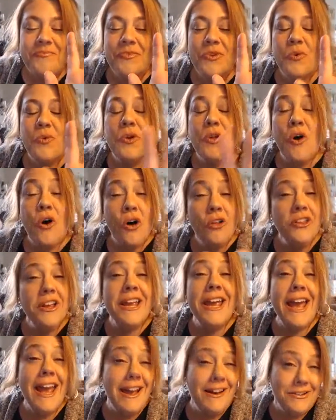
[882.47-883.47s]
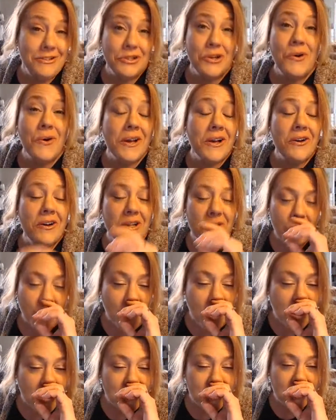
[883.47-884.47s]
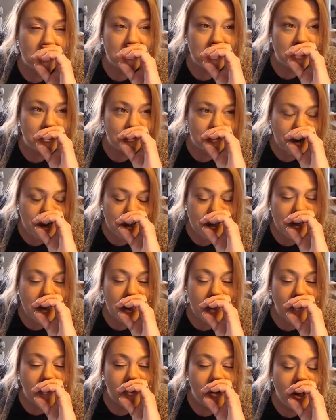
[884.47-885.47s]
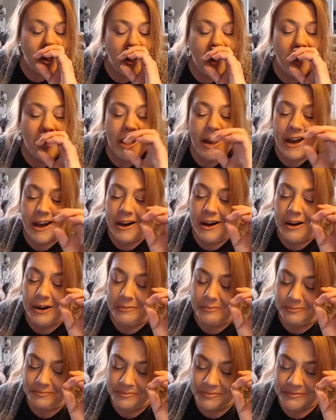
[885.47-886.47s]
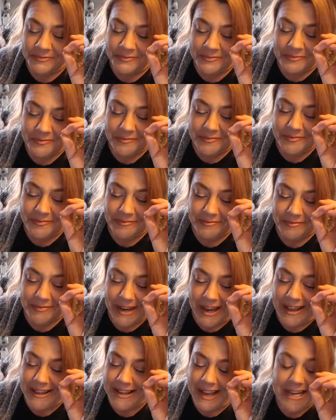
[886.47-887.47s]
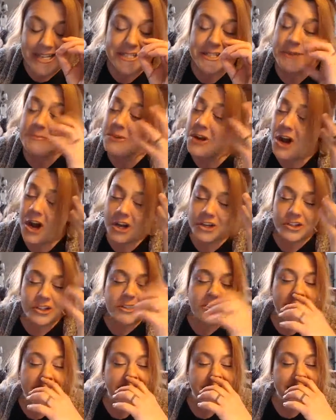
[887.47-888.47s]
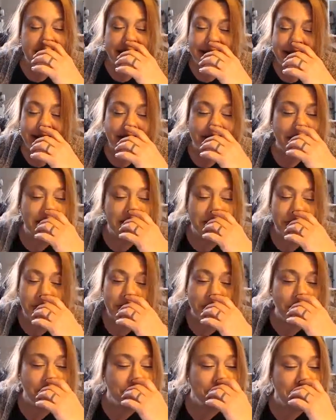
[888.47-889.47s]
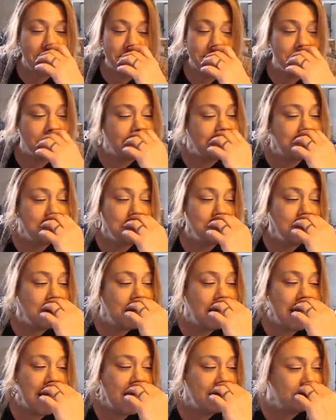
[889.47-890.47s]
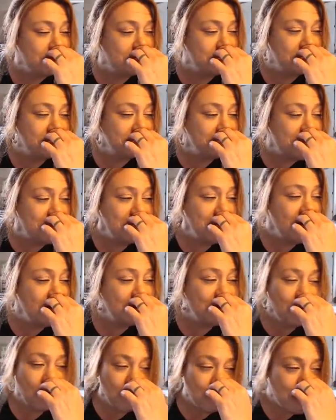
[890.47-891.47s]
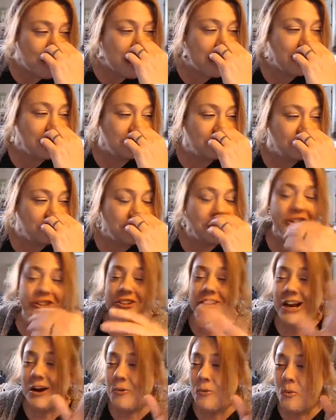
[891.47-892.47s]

With all the chaos going on in Washington right now, I subconsciously said Clinton for a reason, and I've got to go back and figure out